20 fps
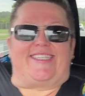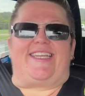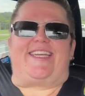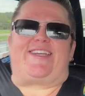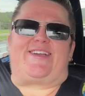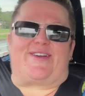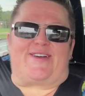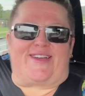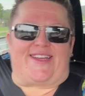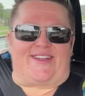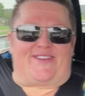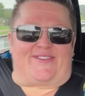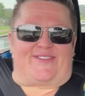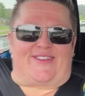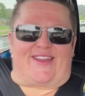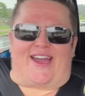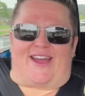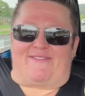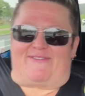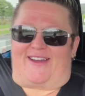Neen coming here from
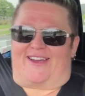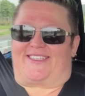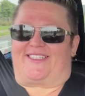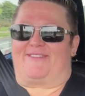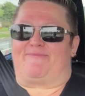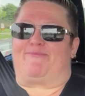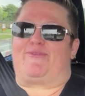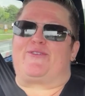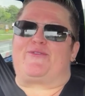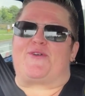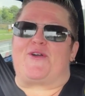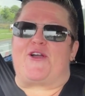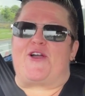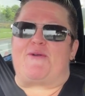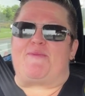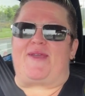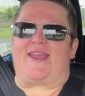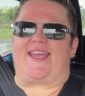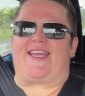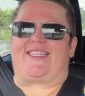the Hyperactive
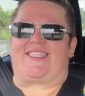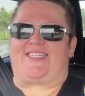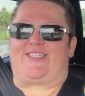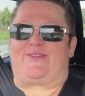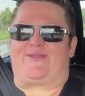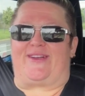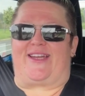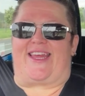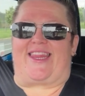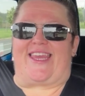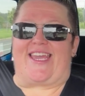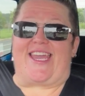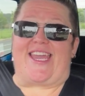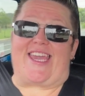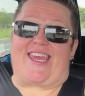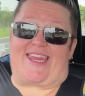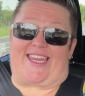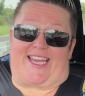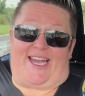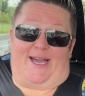Bookworm, here to do another
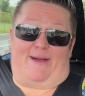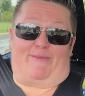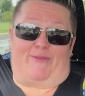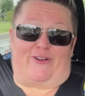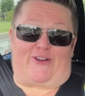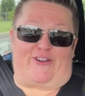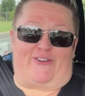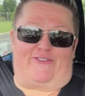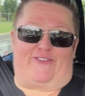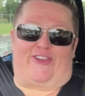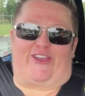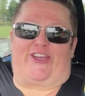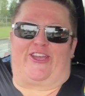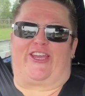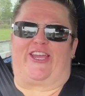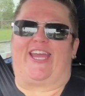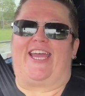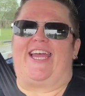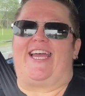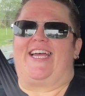In the Car book
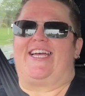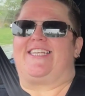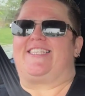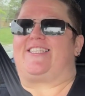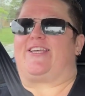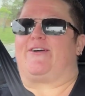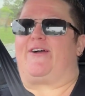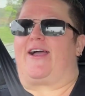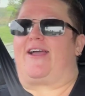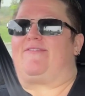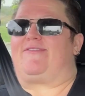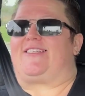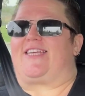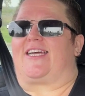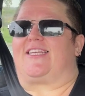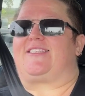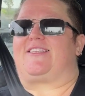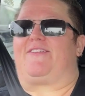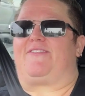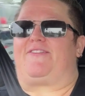review. So I've
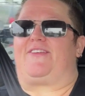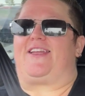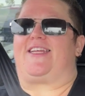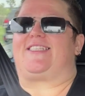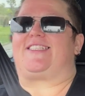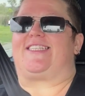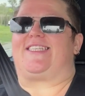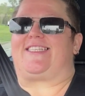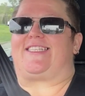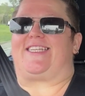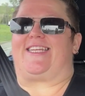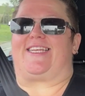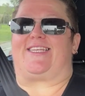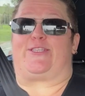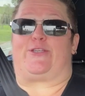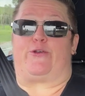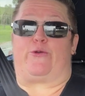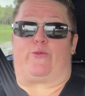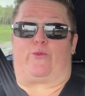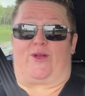just finished listening
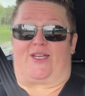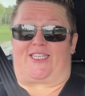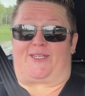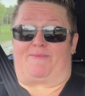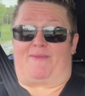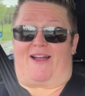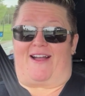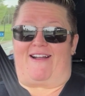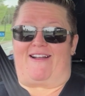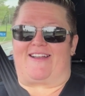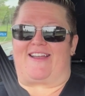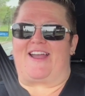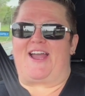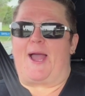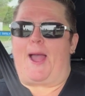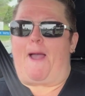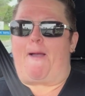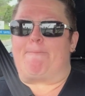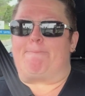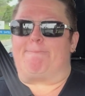to Witchmark
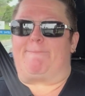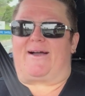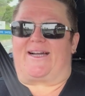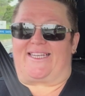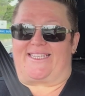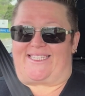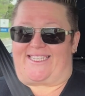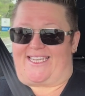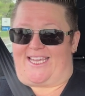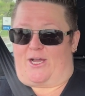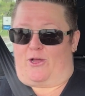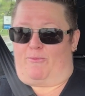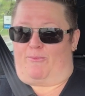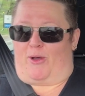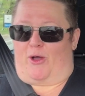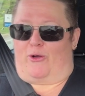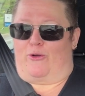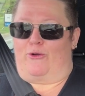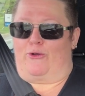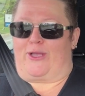by C L
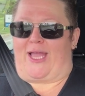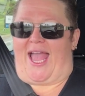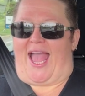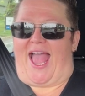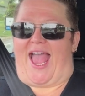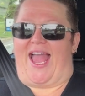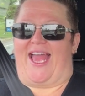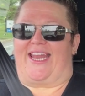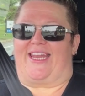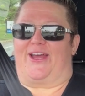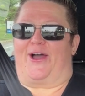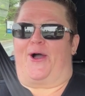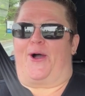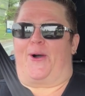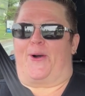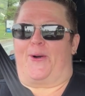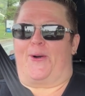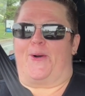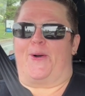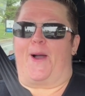Polk, and
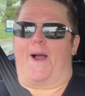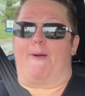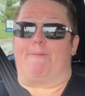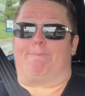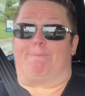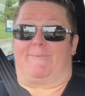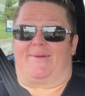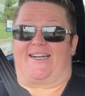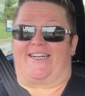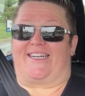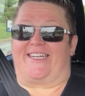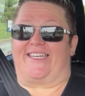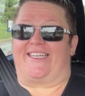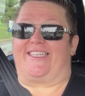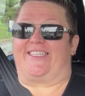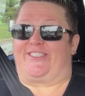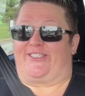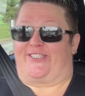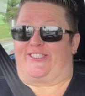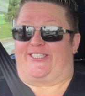oh my
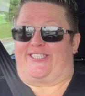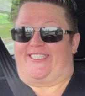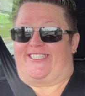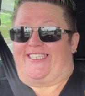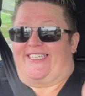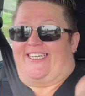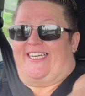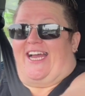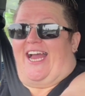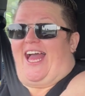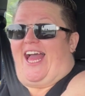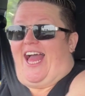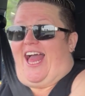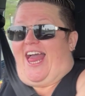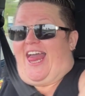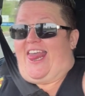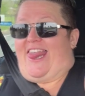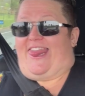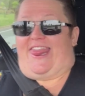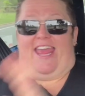god,
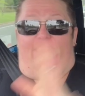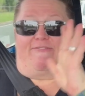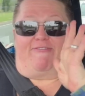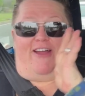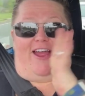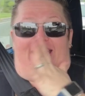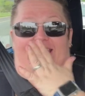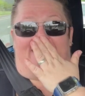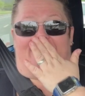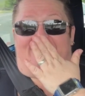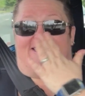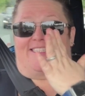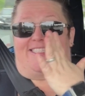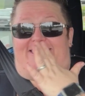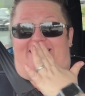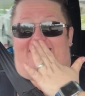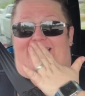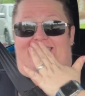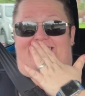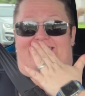their writing is
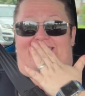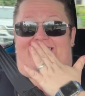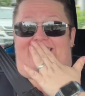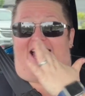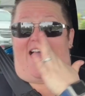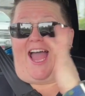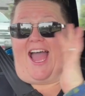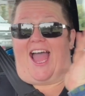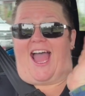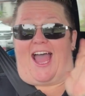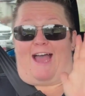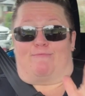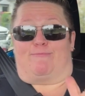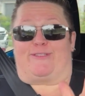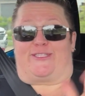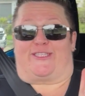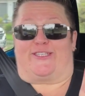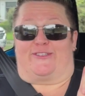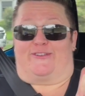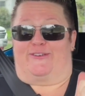just
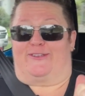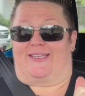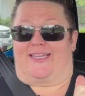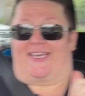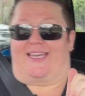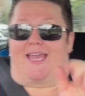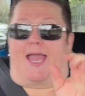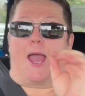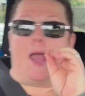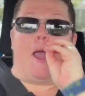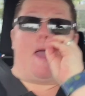absolutely